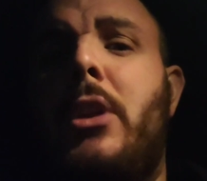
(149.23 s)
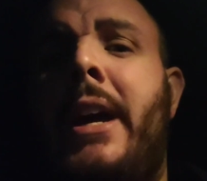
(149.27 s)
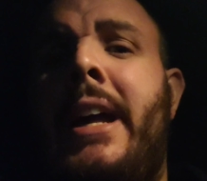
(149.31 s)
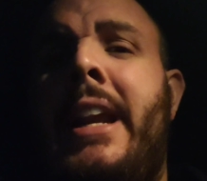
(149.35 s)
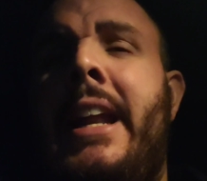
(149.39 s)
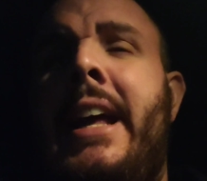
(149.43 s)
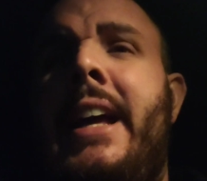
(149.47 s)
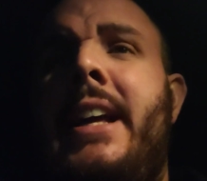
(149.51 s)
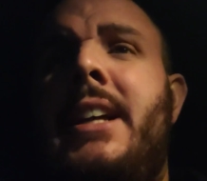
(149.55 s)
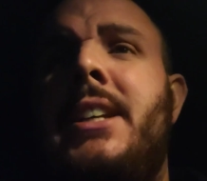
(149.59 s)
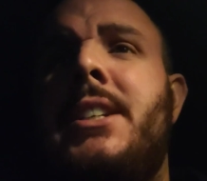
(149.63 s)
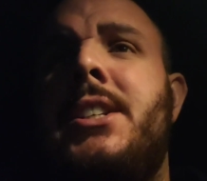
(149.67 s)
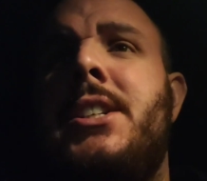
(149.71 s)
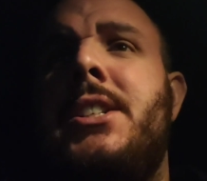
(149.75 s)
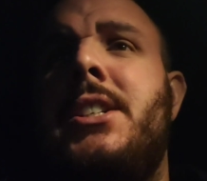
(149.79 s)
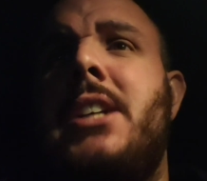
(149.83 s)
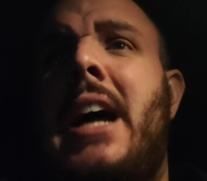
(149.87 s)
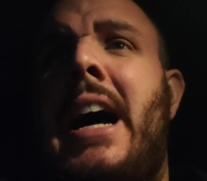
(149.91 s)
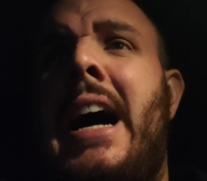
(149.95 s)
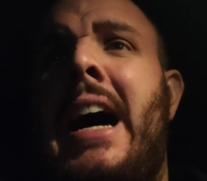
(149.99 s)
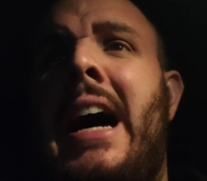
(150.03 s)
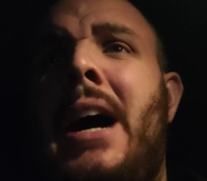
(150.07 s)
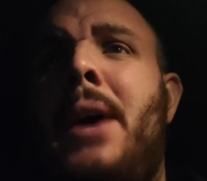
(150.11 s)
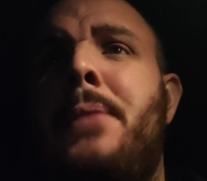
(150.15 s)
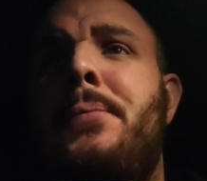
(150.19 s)
It is
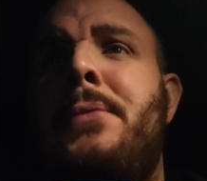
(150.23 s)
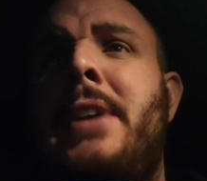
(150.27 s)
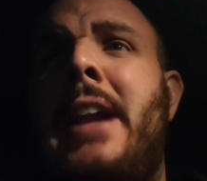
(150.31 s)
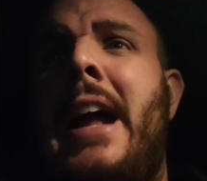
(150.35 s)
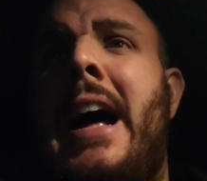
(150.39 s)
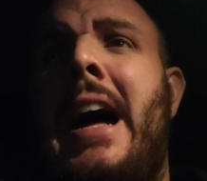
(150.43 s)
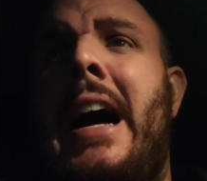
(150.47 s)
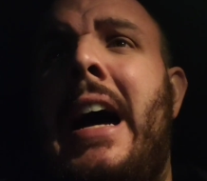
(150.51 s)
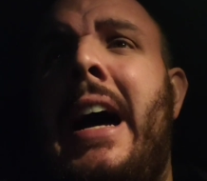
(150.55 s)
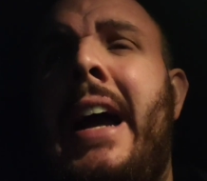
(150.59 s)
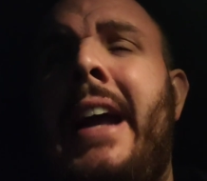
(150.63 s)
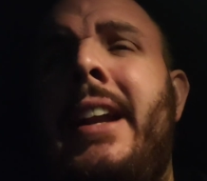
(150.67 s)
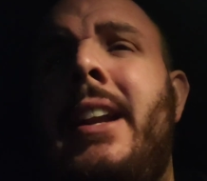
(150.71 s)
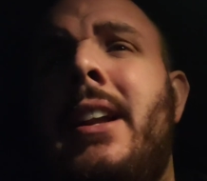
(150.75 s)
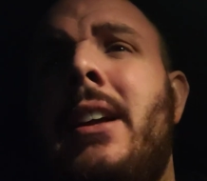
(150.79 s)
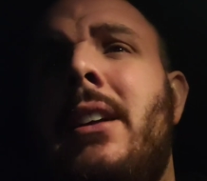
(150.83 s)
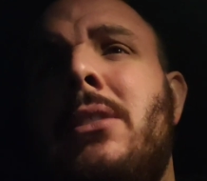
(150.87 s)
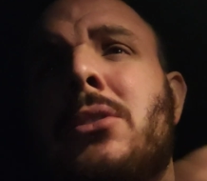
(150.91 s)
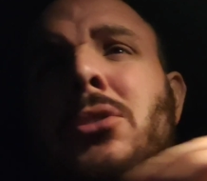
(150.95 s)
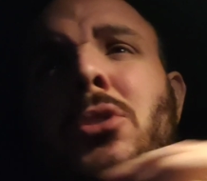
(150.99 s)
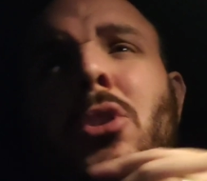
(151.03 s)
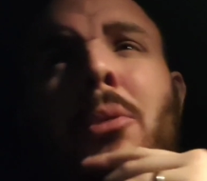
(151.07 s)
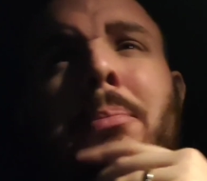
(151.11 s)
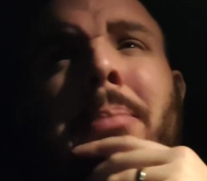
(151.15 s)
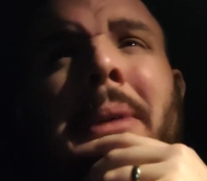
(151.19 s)
9:30,
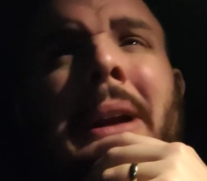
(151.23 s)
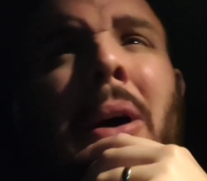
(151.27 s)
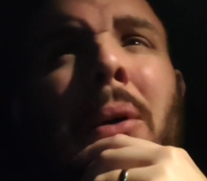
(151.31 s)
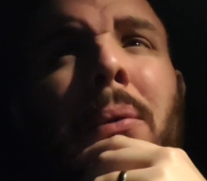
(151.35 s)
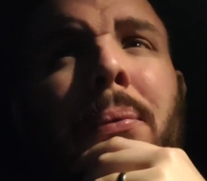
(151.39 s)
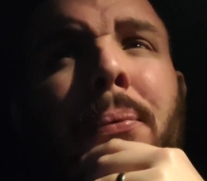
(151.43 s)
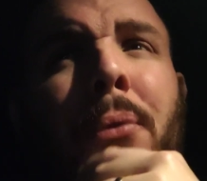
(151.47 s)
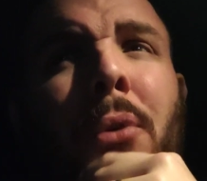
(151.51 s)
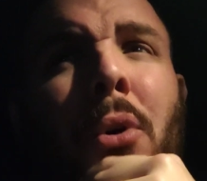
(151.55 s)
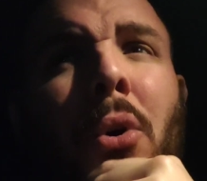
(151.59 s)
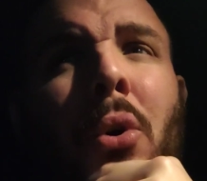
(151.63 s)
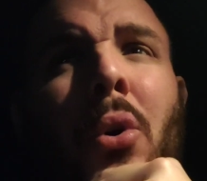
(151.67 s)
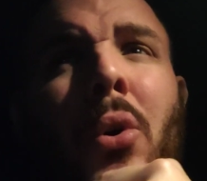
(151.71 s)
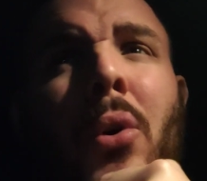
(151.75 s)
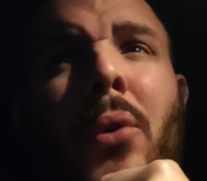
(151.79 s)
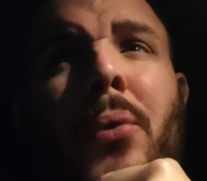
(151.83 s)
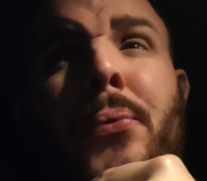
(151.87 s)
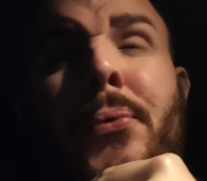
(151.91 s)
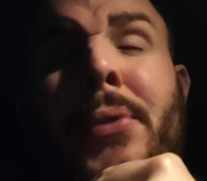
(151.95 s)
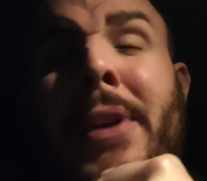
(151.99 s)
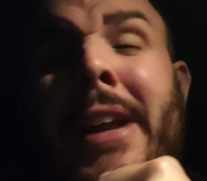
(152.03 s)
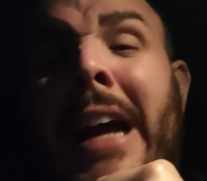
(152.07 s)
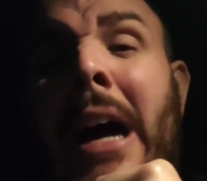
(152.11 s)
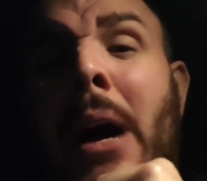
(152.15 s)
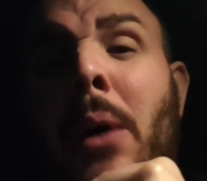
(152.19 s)
so I've been out for
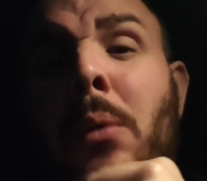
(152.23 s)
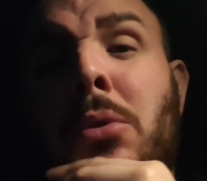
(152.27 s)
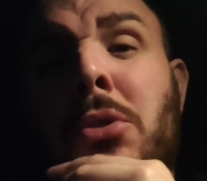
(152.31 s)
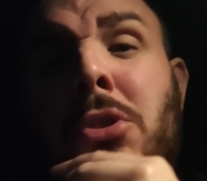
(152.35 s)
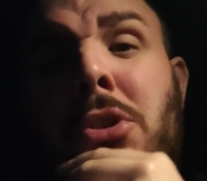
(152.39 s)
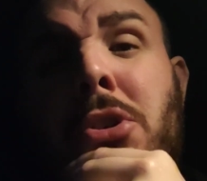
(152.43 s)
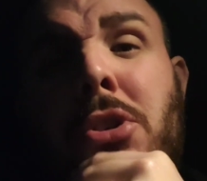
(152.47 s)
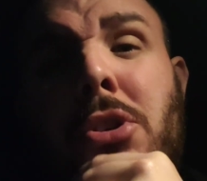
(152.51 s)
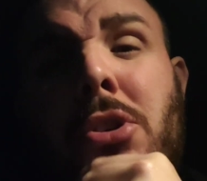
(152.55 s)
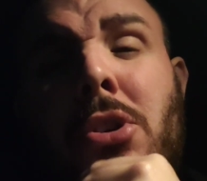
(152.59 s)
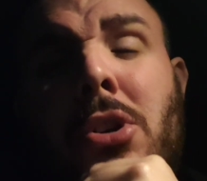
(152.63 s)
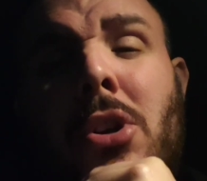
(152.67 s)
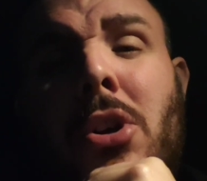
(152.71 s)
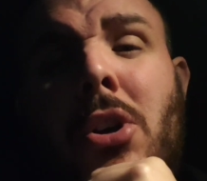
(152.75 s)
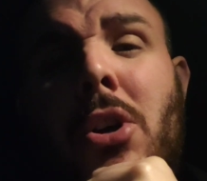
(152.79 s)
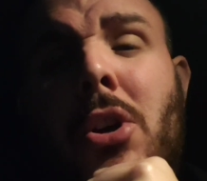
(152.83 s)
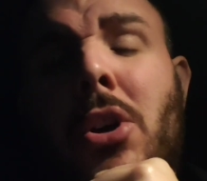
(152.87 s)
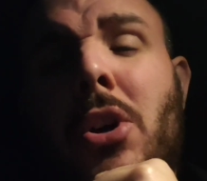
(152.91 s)
3 hours.